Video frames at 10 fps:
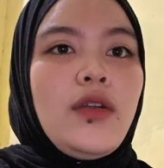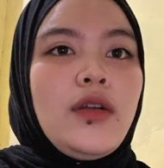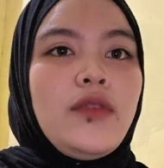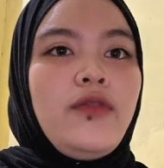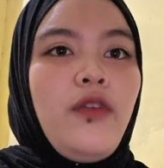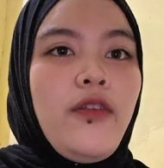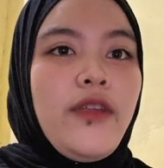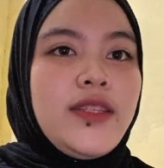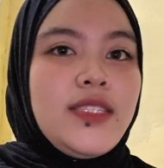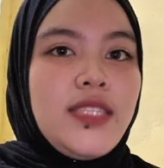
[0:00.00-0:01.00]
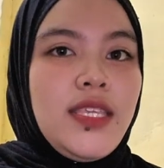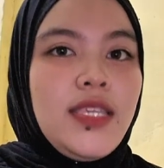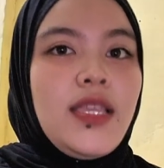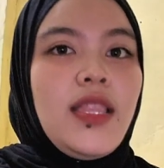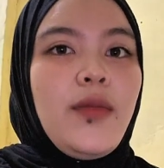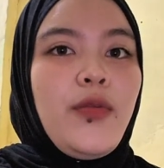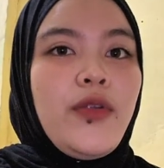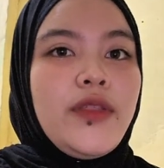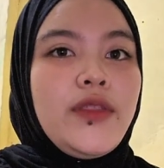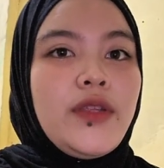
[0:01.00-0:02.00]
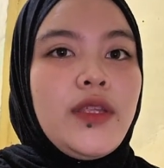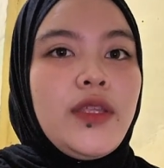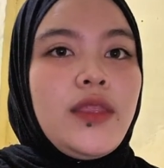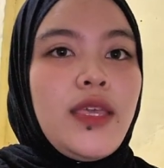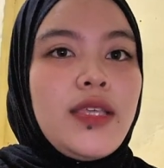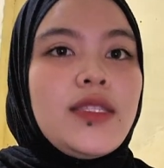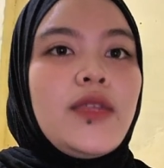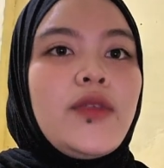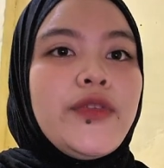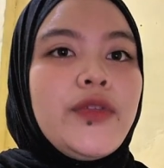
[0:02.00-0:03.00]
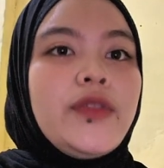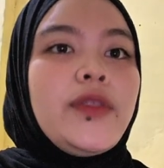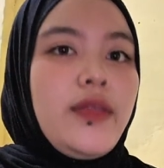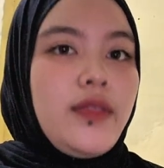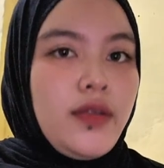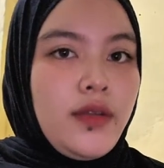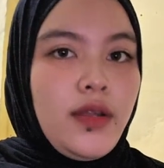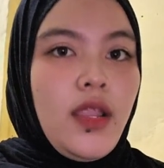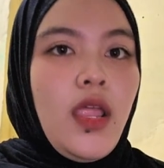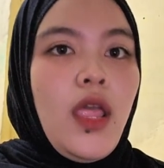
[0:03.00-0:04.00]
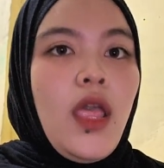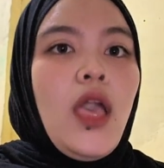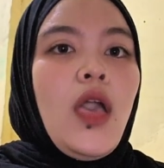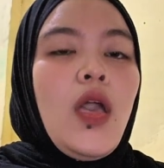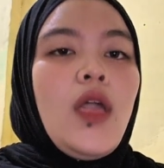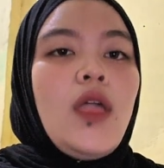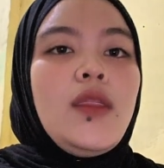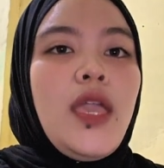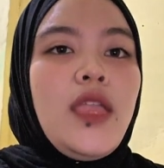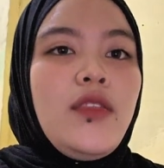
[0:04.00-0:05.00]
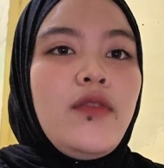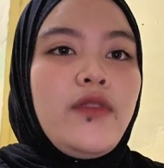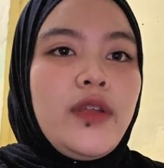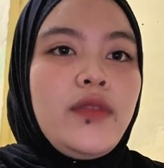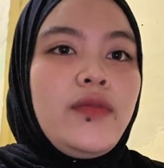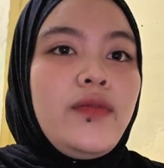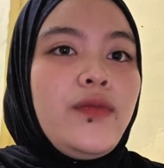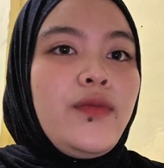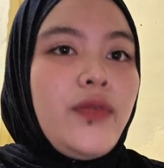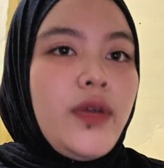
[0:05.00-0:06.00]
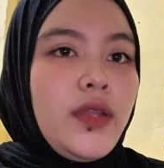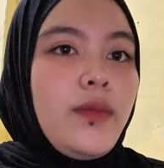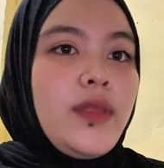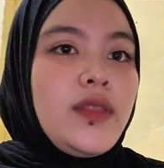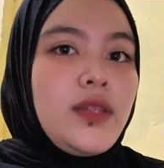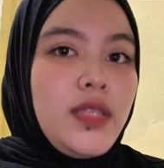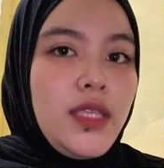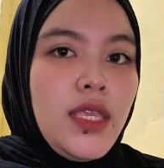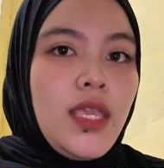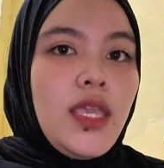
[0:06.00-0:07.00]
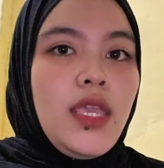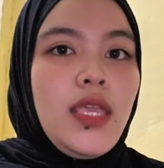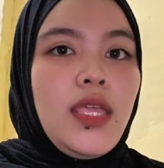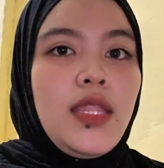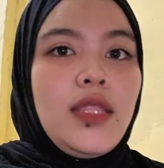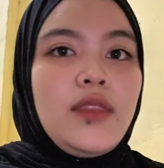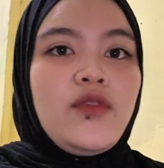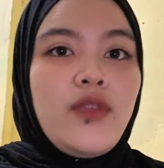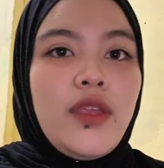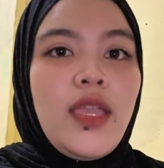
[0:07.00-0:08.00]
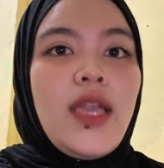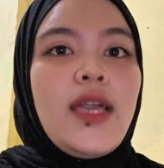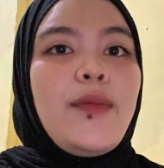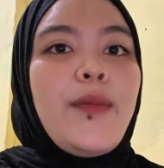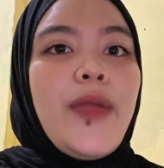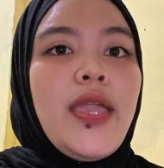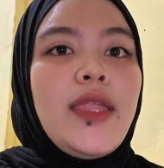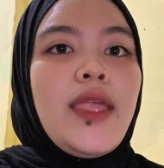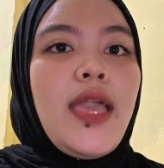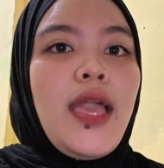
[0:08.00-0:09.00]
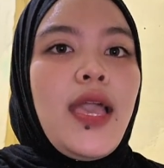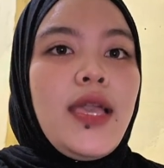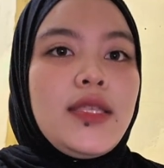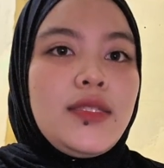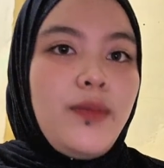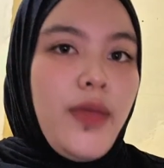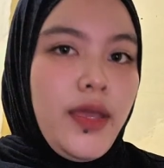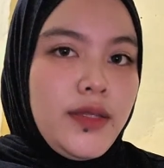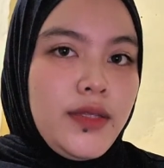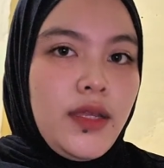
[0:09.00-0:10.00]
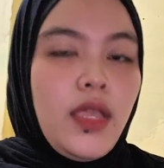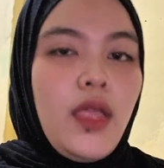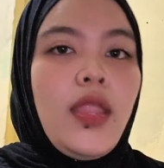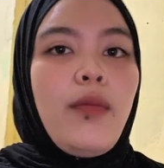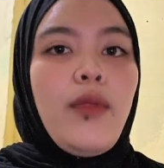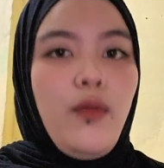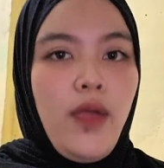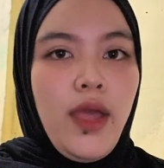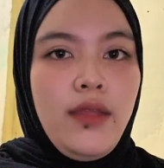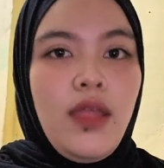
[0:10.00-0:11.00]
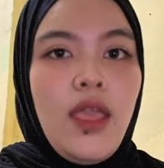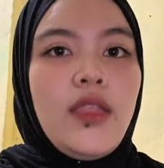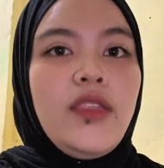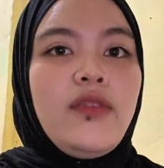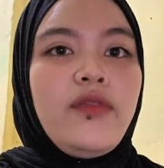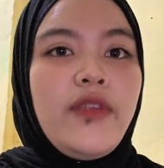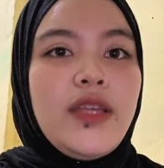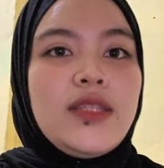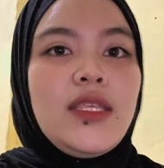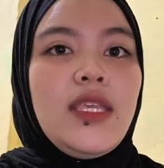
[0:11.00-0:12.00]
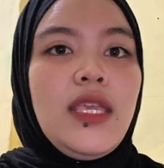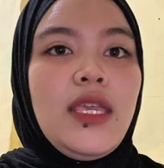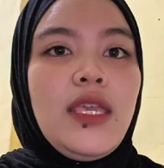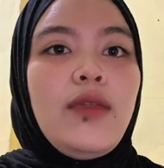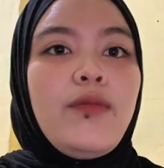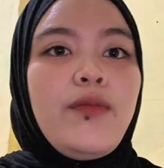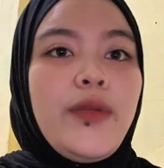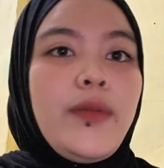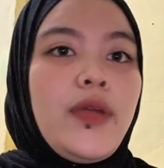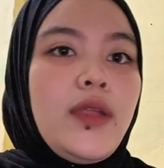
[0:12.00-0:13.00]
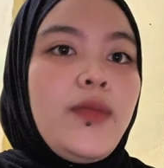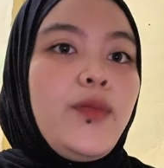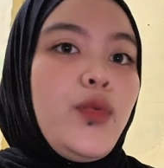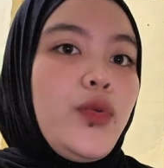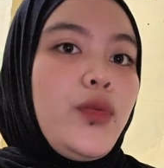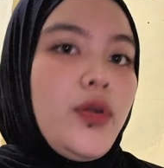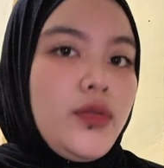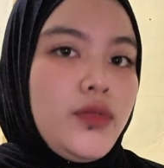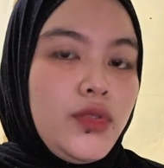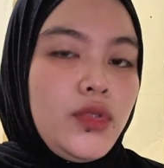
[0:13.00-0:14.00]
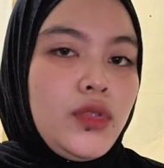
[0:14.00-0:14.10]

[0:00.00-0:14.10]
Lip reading: a forensic laboratory test result letter. They differ fundamentally in three main aspects. Number one, difference in primary purpose.